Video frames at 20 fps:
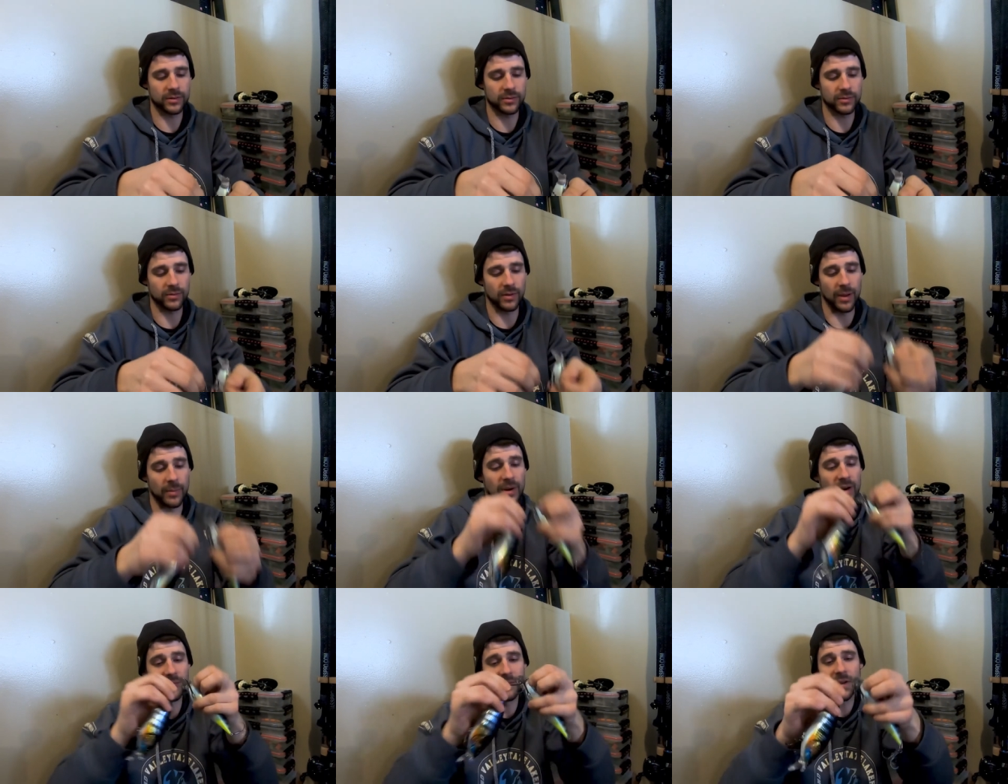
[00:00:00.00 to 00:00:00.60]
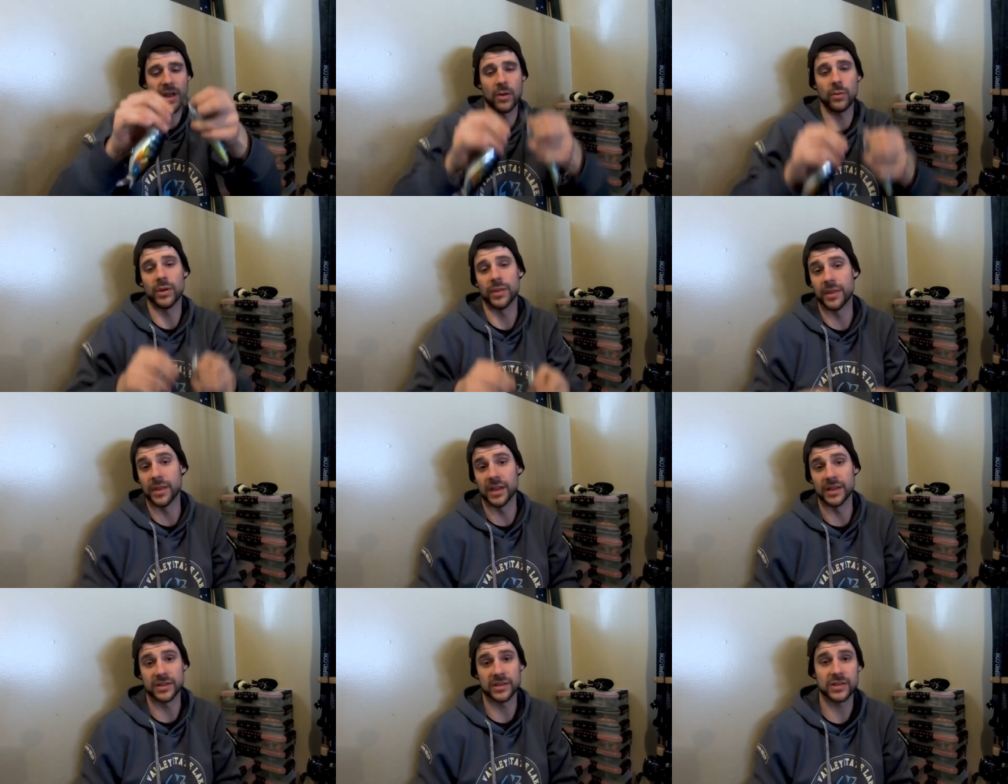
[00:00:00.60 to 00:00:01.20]
Well, I'm gonna fight with
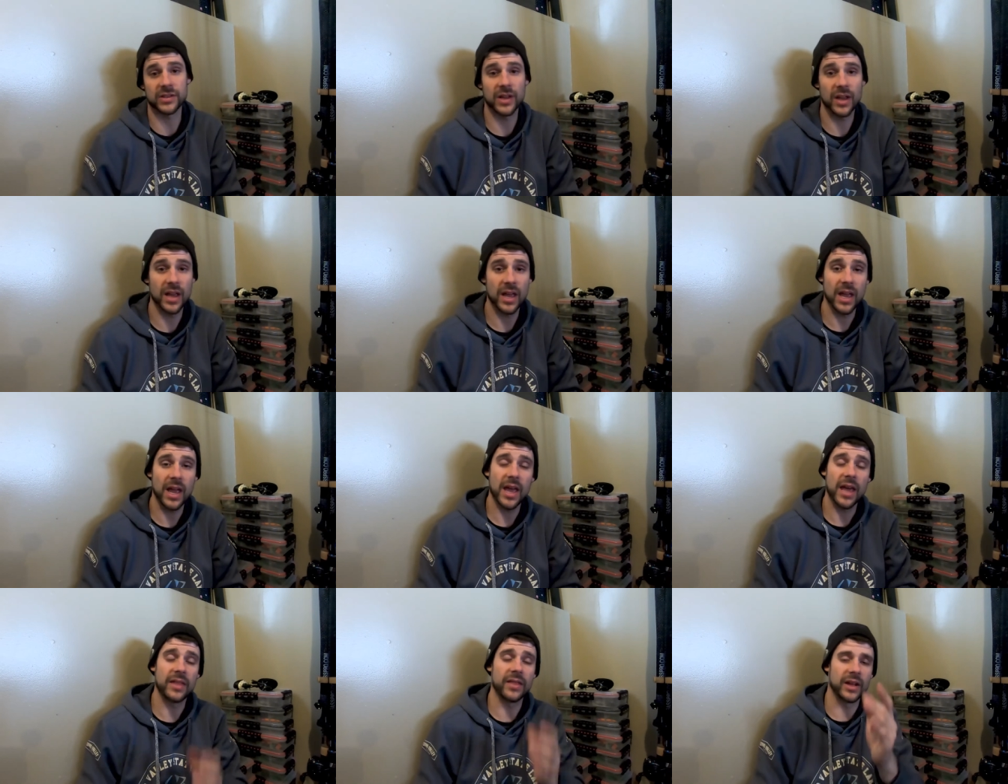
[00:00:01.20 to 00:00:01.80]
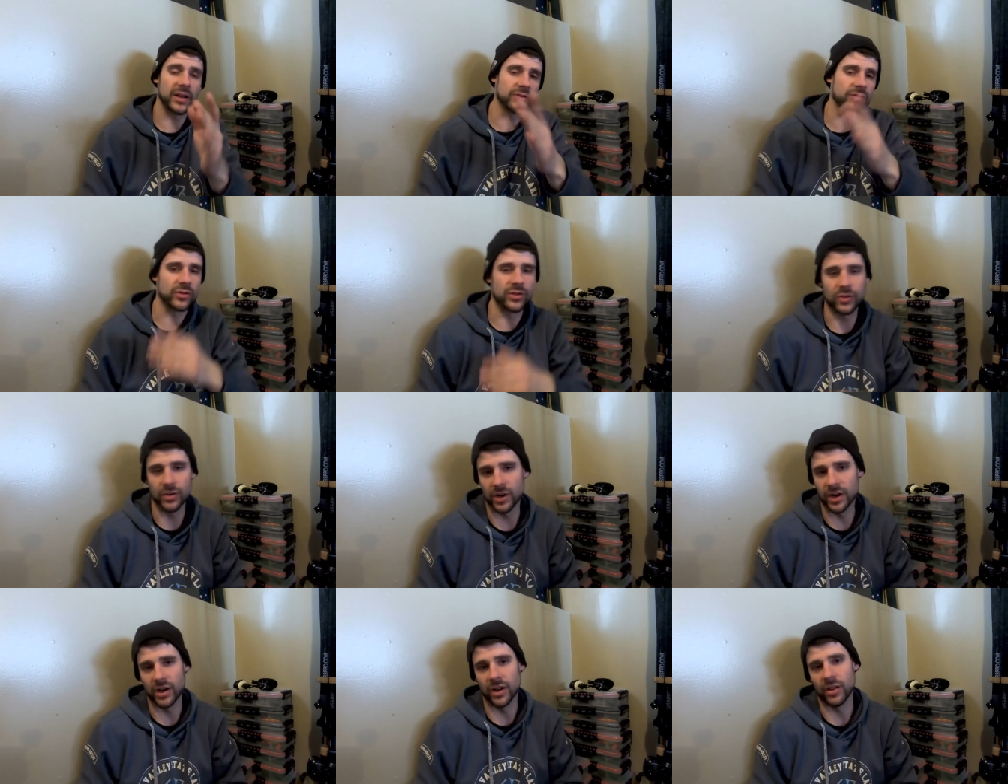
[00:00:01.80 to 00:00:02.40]
this. Thanks for
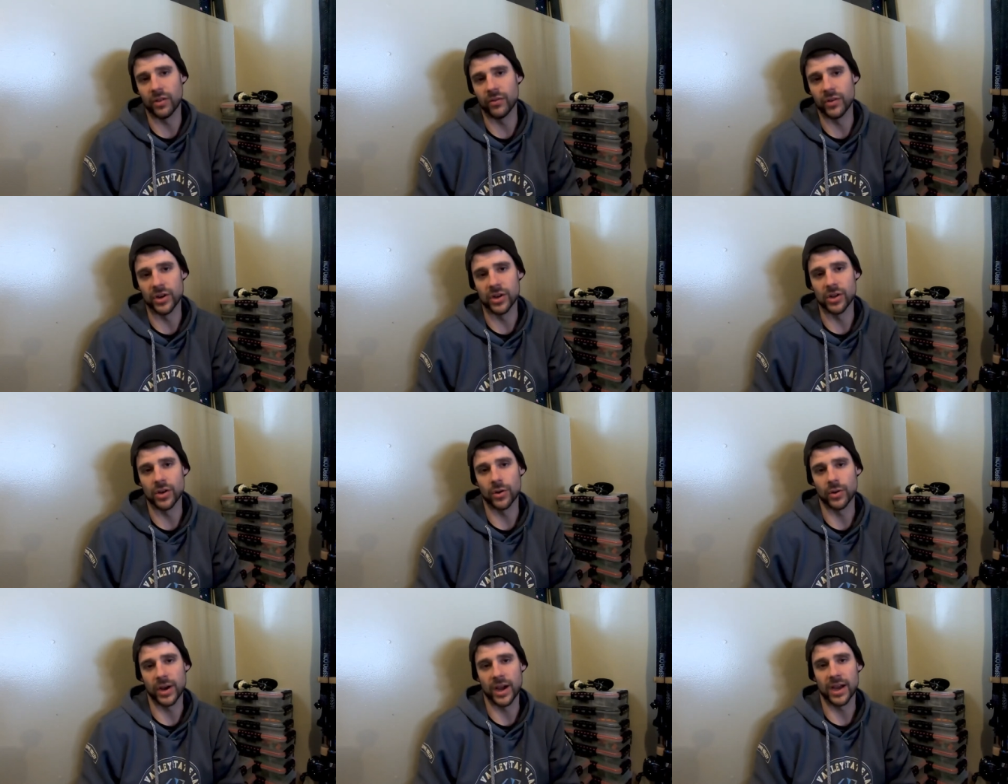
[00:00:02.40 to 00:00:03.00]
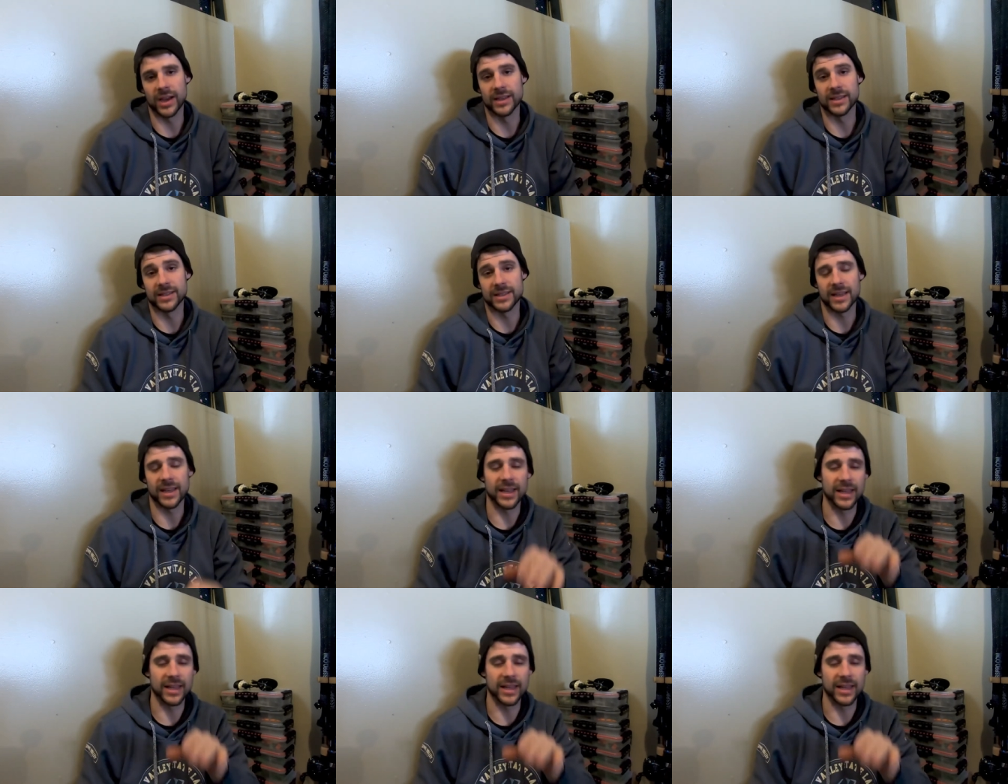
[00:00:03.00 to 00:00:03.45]
tuning into the video, guys.